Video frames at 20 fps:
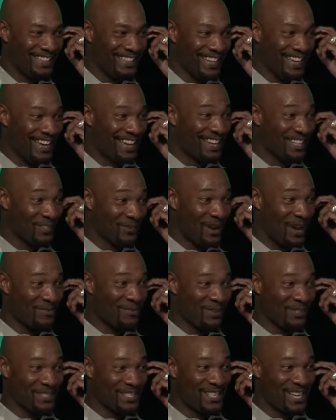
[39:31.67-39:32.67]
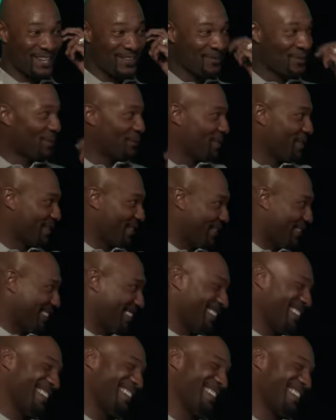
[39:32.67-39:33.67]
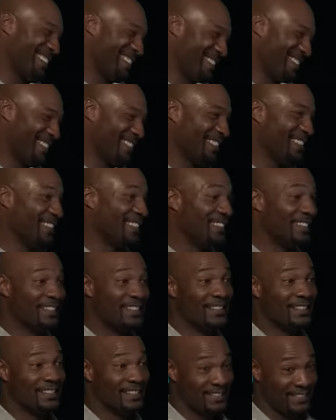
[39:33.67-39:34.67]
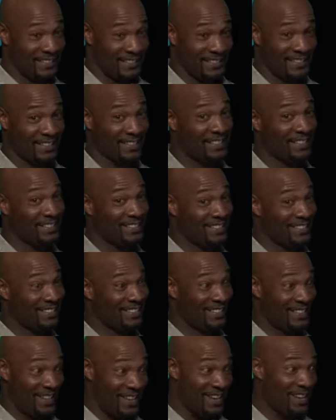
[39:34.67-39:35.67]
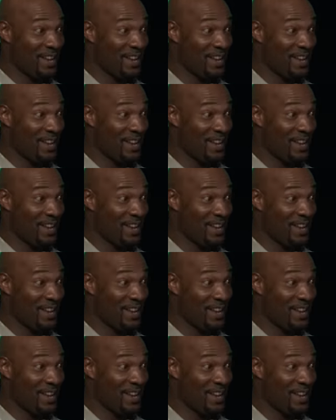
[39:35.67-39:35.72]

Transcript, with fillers: and his wife on the second row just looking like, ah. Oh. All right,